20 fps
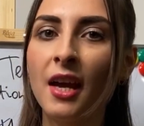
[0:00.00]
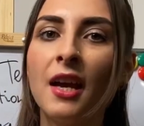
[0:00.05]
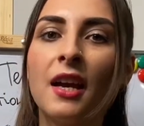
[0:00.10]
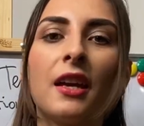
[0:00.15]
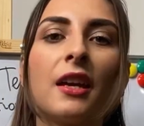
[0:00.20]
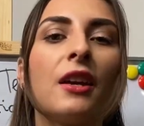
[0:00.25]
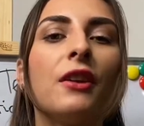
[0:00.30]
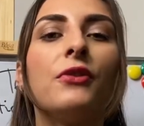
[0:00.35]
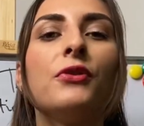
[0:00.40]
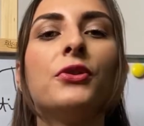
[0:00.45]

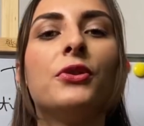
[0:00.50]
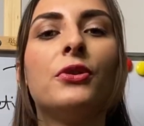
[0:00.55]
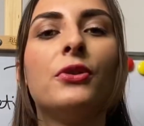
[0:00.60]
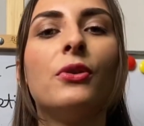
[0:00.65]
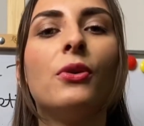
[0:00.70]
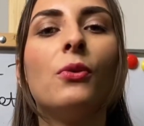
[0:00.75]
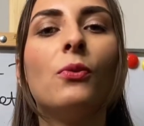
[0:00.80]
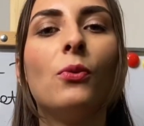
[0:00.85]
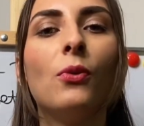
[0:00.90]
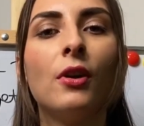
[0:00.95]
If you
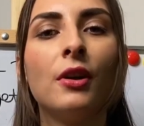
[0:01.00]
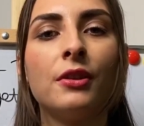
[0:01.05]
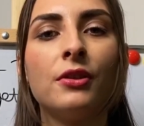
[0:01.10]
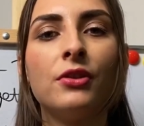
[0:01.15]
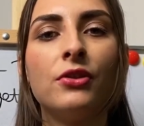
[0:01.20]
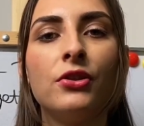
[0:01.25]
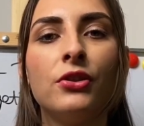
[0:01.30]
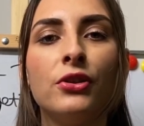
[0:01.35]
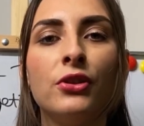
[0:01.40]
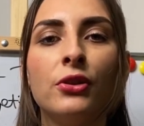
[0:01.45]
want
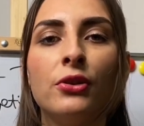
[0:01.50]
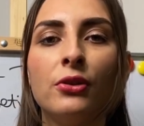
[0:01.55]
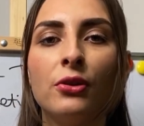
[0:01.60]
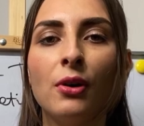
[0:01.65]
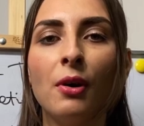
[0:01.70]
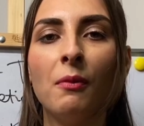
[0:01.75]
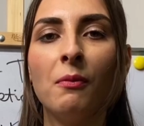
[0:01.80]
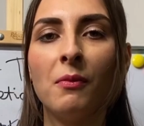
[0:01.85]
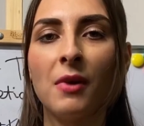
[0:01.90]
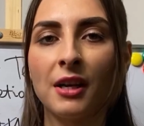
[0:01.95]

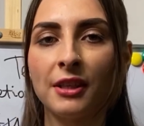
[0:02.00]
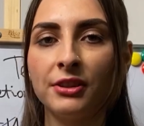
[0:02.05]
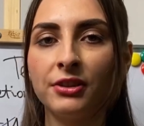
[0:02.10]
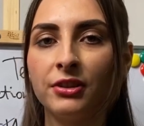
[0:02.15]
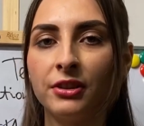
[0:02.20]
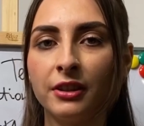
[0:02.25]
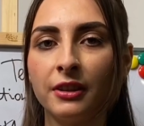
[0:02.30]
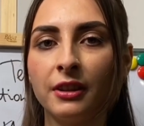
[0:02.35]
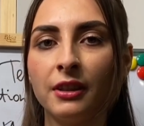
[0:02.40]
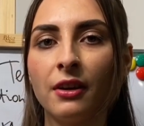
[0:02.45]
to
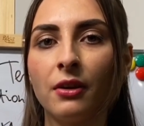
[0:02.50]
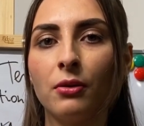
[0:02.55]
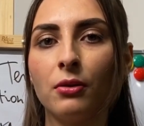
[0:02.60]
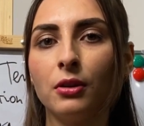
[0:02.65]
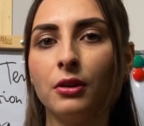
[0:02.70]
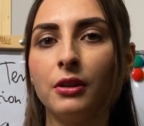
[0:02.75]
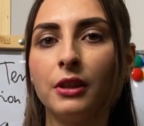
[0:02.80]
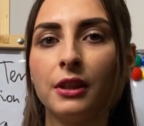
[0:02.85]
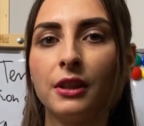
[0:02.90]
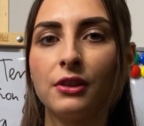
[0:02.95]
master or
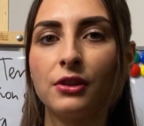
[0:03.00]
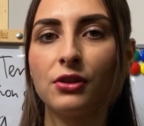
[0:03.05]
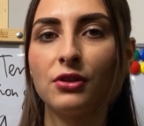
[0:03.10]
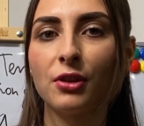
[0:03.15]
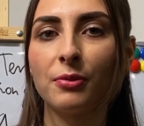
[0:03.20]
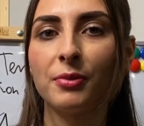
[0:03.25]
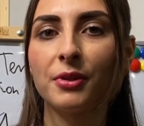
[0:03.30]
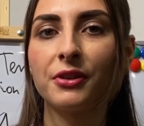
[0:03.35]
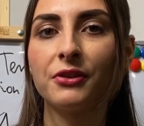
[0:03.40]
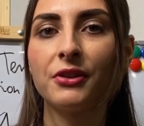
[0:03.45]
learn this
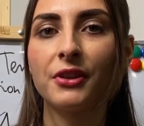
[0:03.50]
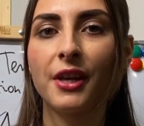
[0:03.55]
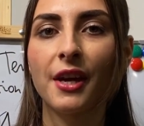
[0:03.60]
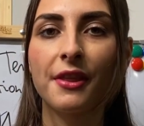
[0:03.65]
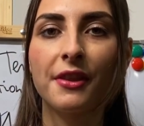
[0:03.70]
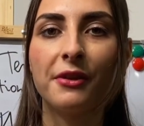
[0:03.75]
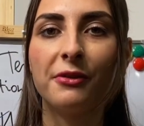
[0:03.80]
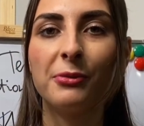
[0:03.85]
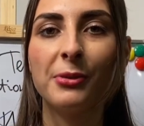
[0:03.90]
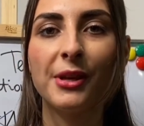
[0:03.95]
topic
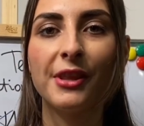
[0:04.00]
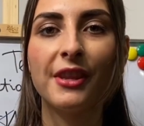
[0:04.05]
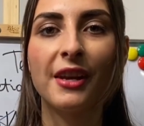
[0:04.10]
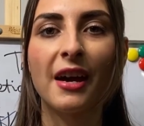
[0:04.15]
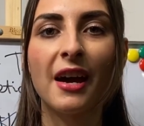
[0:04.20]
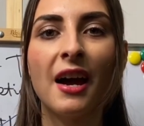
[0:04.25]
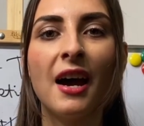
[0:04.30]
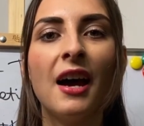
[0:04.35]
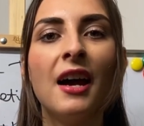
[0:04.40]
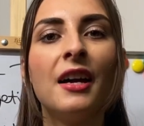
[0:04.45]
together with the
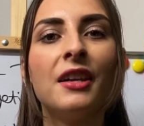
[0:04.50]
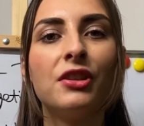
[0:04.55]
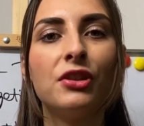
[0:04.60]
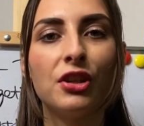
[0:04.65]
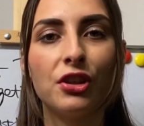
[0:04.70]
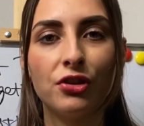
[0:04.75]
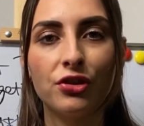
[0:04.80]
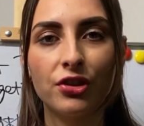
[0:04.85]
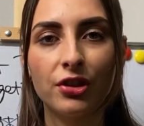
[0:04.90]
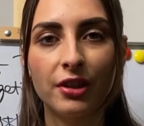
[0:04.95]

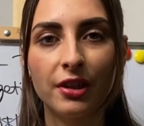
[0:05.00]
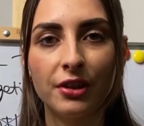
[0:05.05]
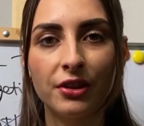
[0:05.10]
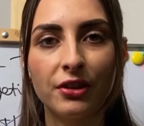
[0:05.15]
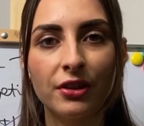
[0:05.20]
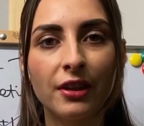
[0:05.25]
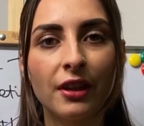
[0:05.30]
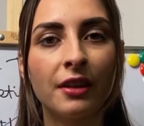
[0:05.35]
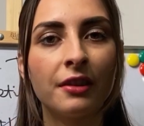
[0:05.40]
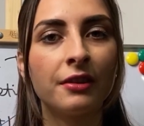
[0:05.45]
teacher,
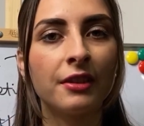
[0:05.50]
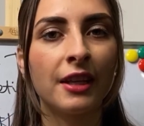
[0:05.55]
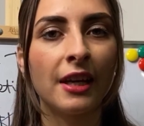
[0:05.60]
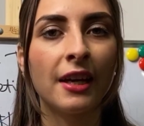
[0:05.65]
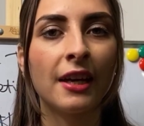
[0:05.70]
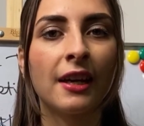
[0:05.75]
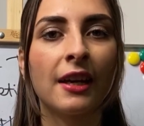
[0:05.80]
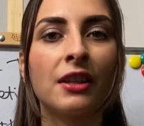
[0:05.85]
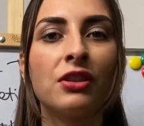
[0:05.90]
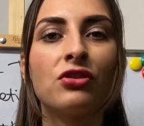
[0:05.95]
you can
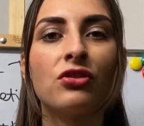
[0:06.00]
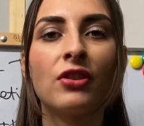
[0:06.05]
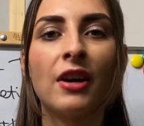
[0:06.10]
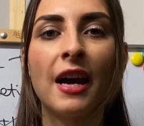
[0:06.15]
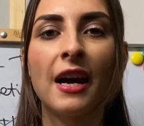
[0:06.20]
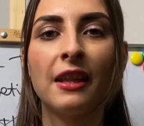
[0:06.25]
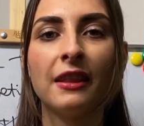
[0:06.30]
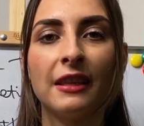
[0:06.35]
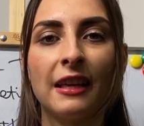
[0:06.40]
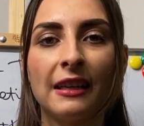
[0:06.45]
take a
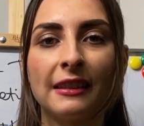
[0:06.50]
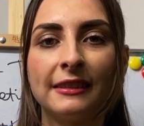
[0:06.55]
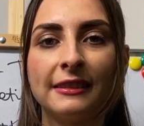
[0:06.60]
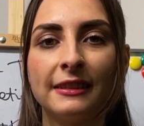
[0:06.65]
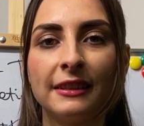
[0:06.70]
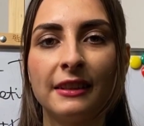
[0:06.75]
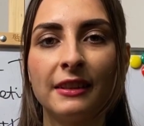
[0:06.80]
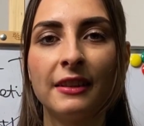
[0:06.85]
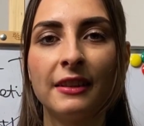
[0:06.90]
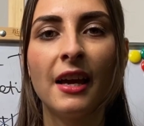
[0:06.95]
trial
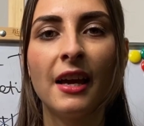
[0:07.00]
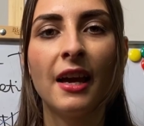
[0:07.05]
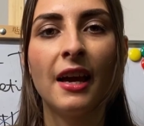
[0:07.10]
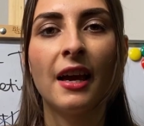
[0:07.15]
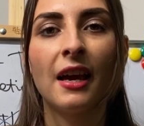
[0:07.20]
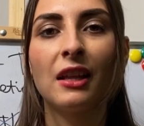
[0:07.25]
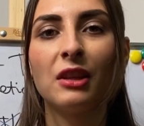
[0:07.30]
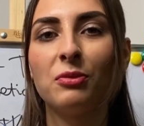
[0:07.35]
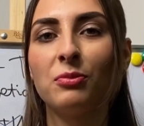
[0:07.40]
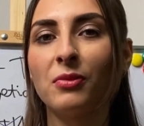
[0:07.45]
lesson
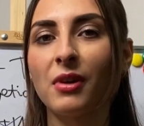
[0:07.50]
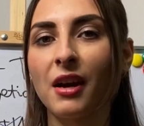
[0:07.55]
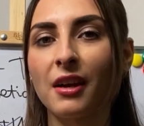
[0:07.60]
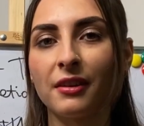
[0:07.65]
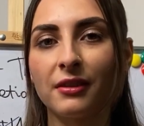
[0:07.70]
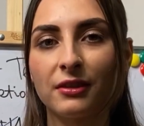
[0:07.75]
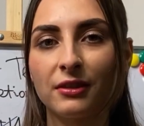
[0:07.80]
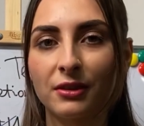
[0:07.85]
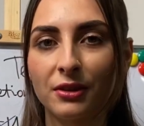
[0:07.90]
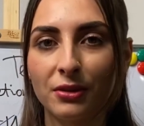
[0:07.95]
at my
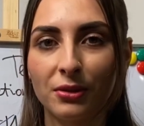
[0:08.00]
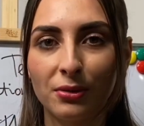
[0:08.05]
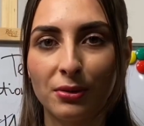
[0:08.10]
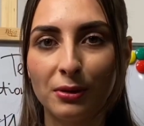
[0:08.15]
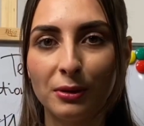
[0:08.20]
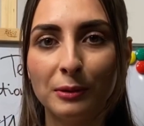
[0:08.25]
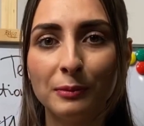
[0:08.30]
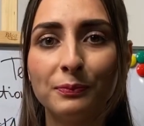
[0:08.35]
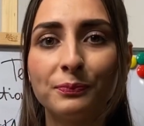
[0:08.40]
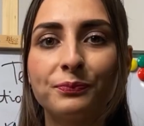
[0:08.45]

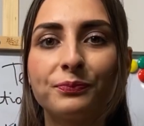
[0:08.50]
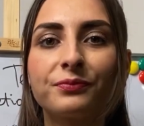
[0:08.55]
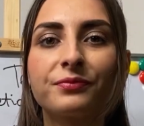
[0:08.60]
school,